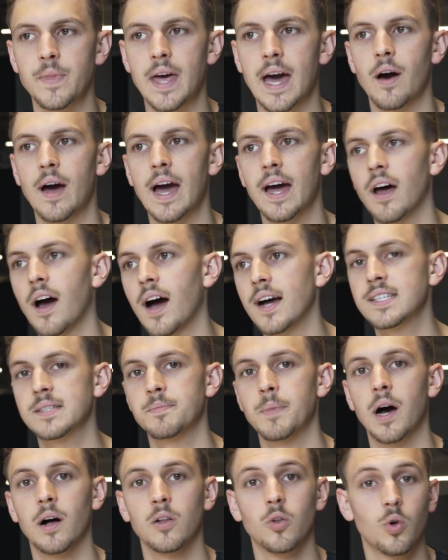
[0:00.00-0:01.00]
Now at
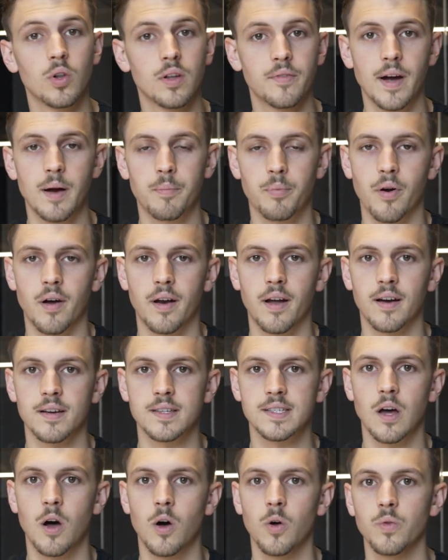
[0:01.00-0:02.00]
Hismile, all of our
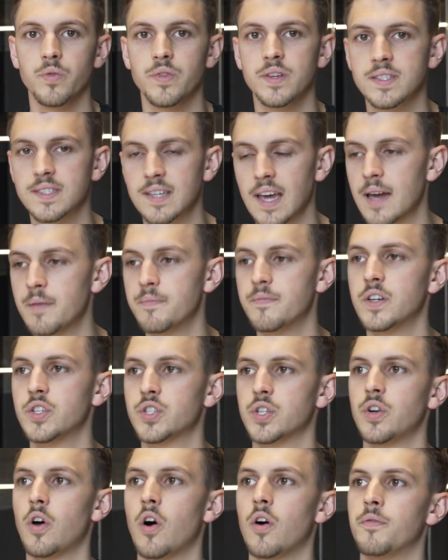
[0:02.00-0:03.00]
products hold the same
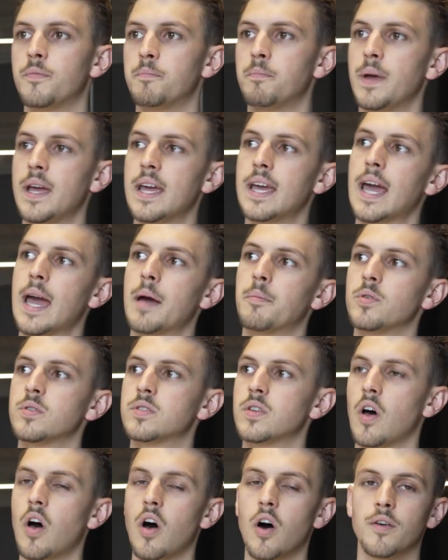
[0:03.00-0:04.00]
vision of being able
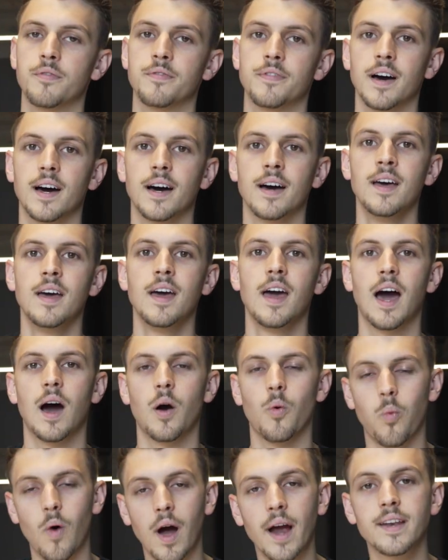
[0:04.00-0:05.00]
to offer a
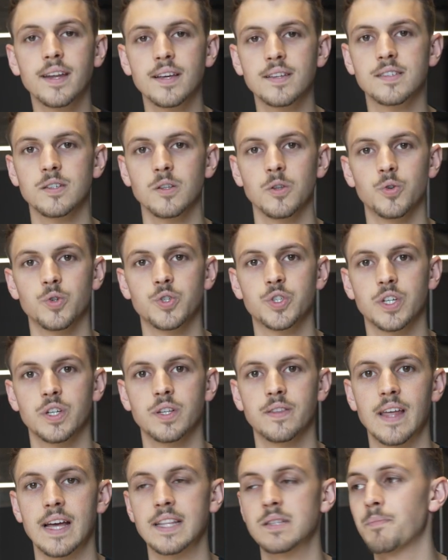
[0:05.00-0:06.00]
whitening
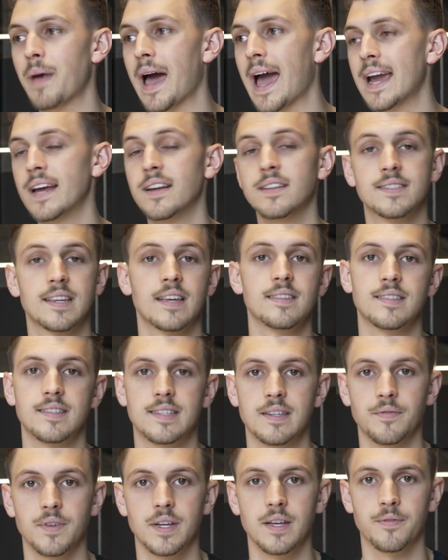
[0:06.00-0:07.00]
solution that's pain and
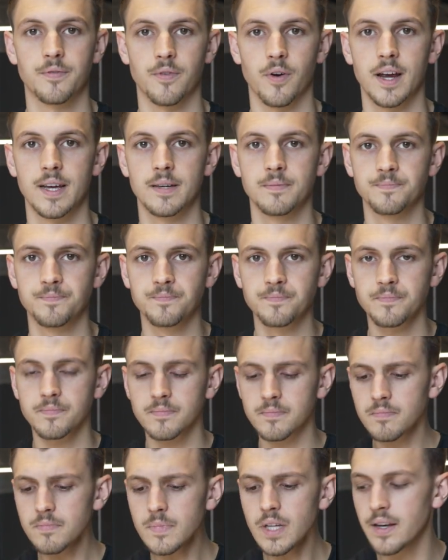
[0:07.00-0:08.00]
sensitivity free.
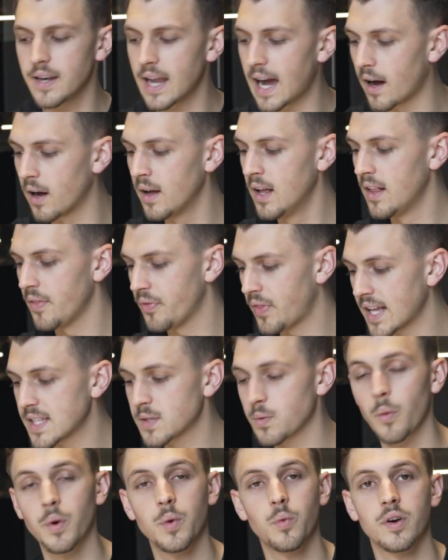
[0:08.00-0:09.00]
Now, that's
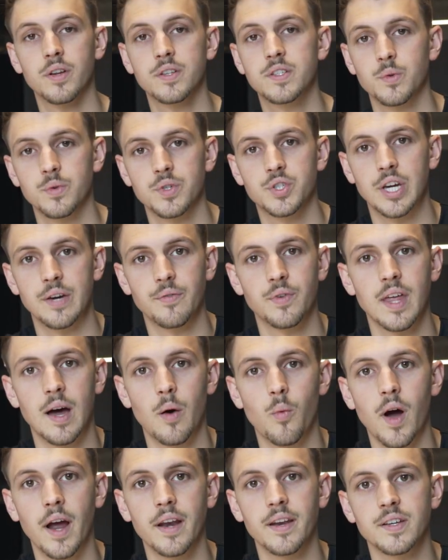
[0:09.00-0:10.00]
what we wanted to achieve with our
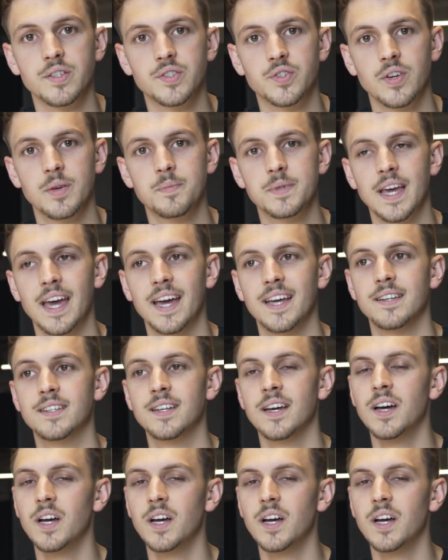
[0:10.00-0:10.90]
whitening strips, and